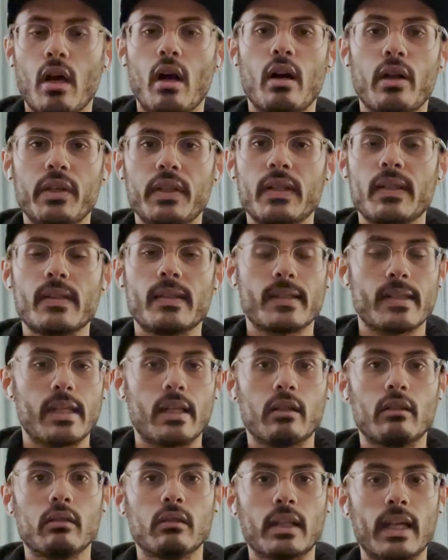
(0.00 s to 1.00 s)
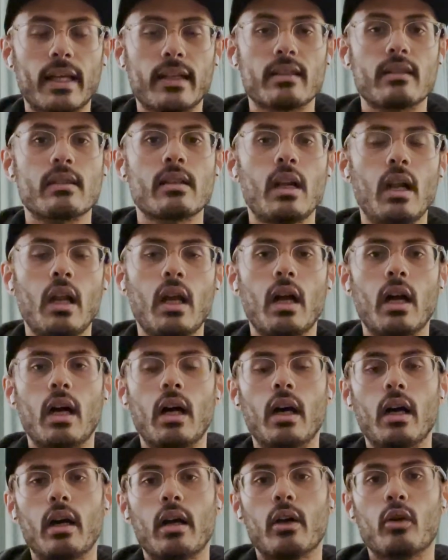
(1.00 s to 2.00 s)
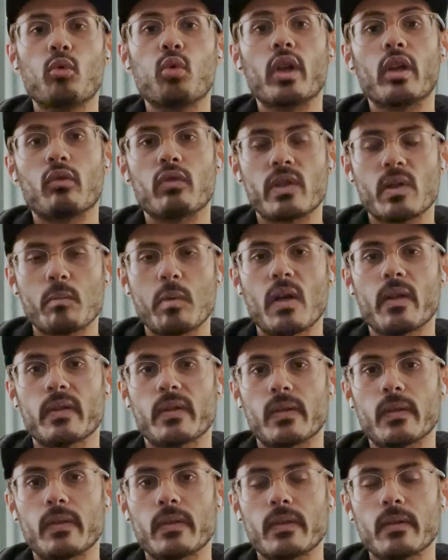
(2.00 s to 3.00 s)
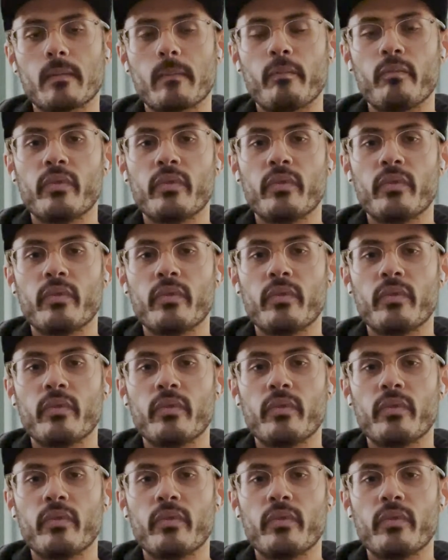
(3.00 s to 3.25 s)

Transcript: audience and collect quick responses.